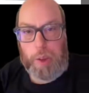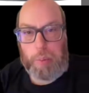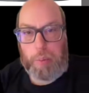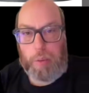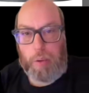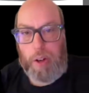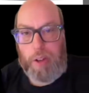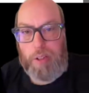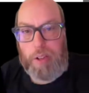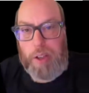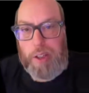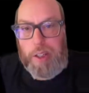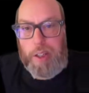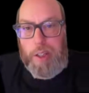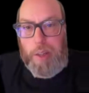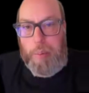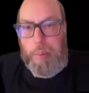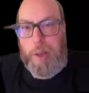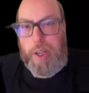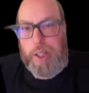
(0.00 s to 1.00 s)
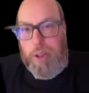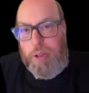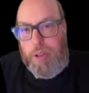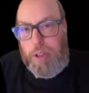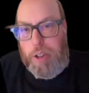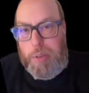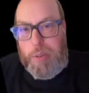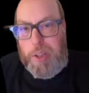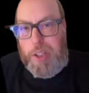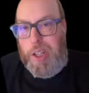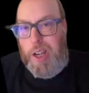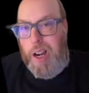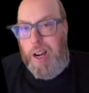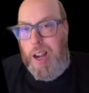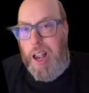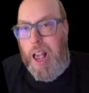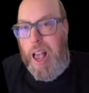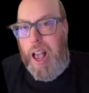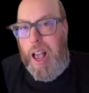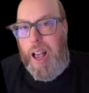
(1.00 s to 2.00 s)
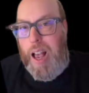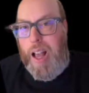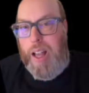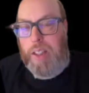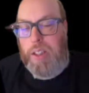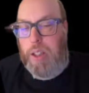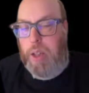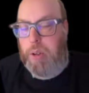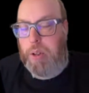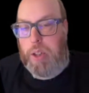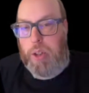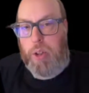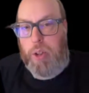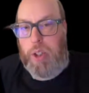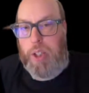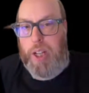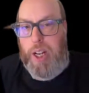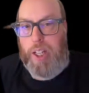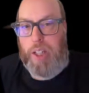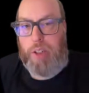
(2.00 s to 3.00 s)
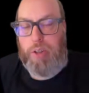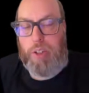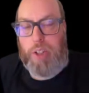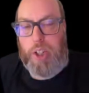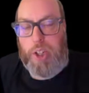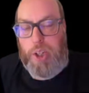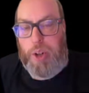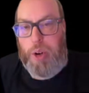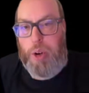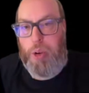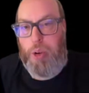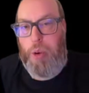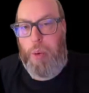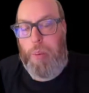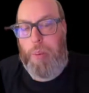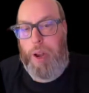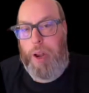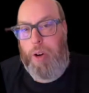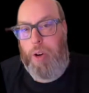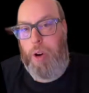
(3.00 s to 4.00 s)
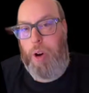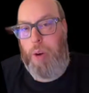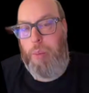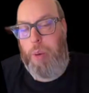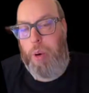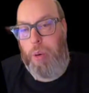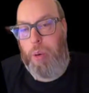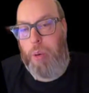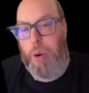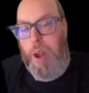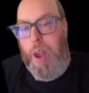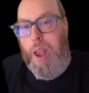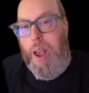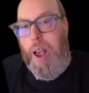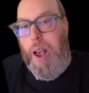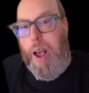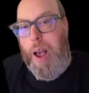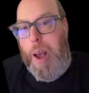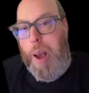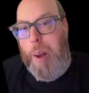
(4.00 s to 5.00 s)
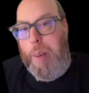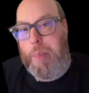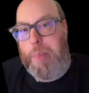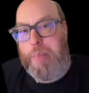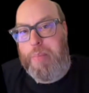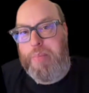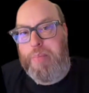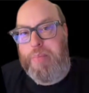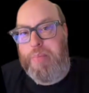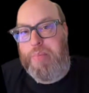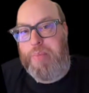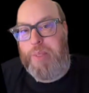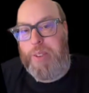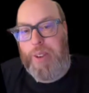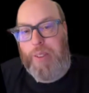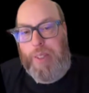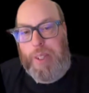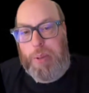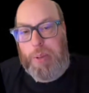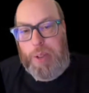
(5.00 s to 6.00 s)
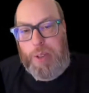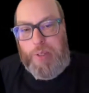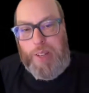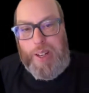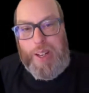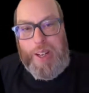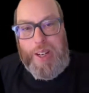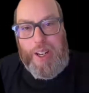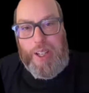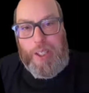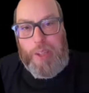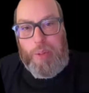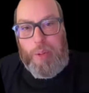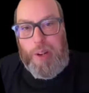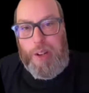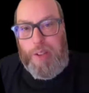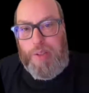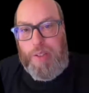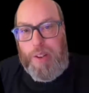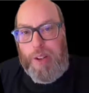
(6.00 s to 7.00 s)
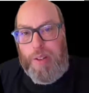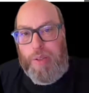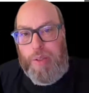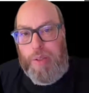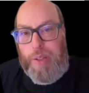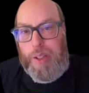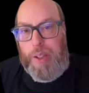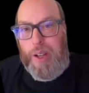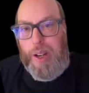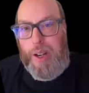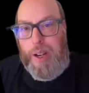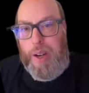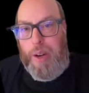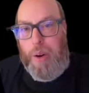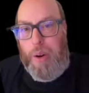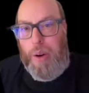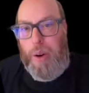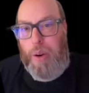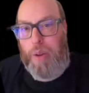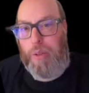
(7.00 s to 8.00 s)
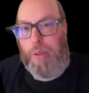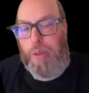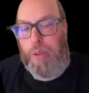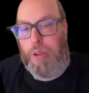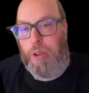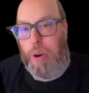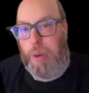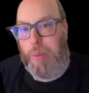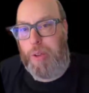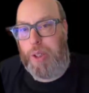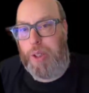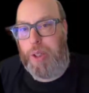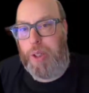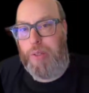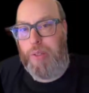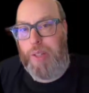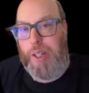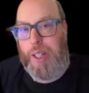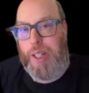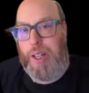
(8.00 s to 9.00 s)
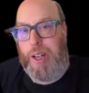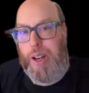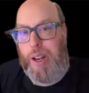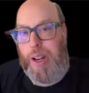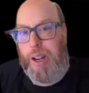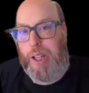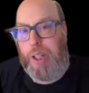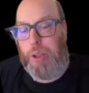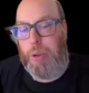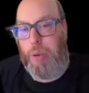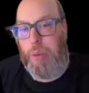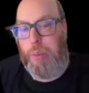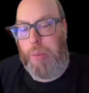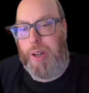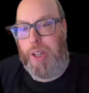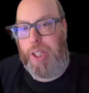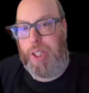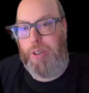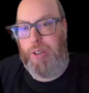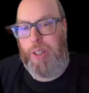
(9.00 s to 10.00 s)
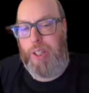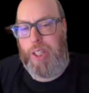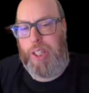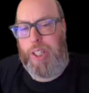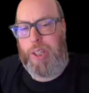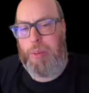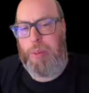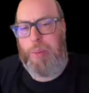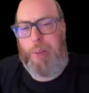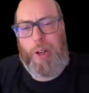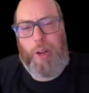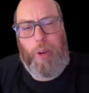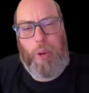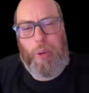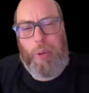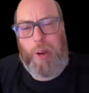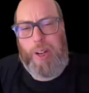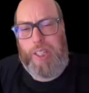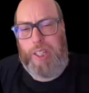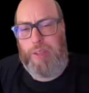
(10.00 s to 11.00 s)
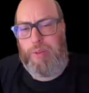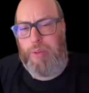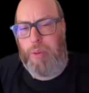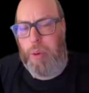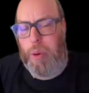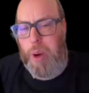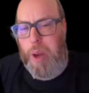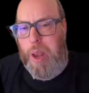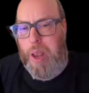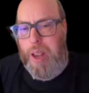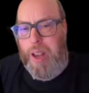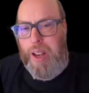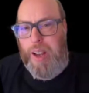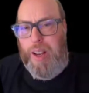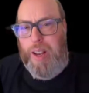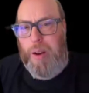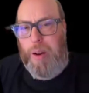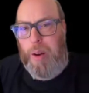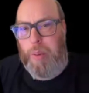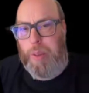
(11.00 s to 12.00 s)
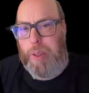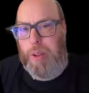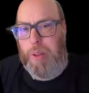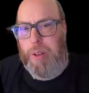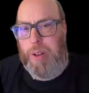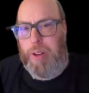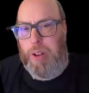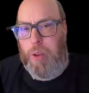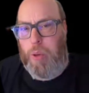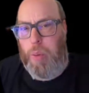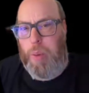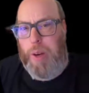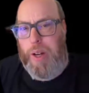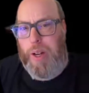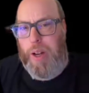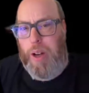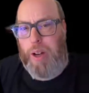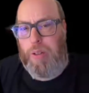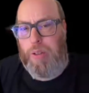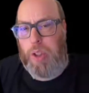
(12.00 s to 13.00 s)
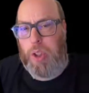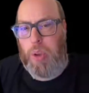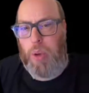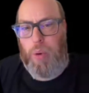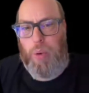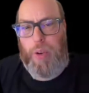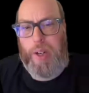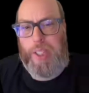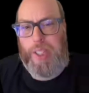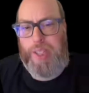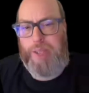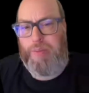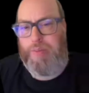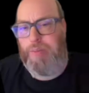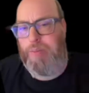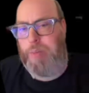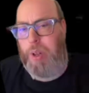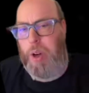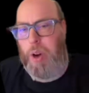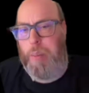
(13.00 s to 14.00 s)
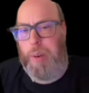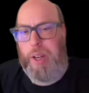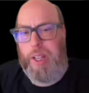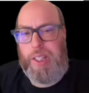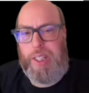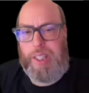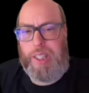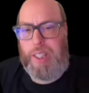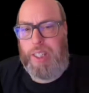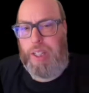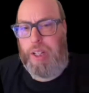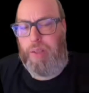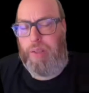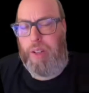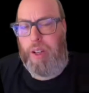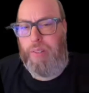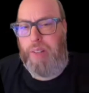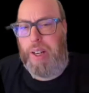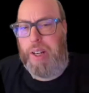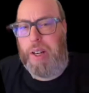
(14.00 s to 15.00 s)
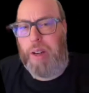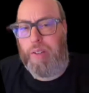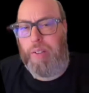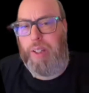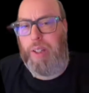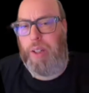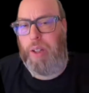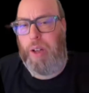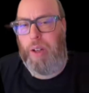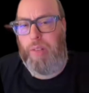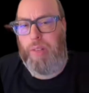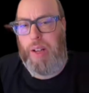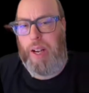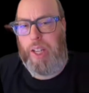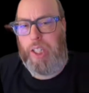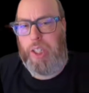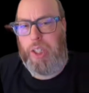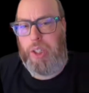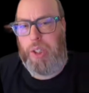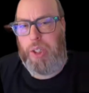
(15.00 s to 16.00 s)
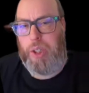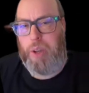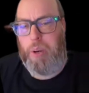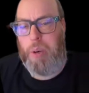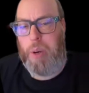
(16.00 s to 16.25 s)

bright red. He appears on Christmas Day, and no, it's not Santa. It's a new Huron Blackheart model. So this was the 25th day of Grotmas, the actual miniature release that we've been long waiting for. Up until now, it had all been kind of stories and army lists and stuff like that. Nothing kind of actually new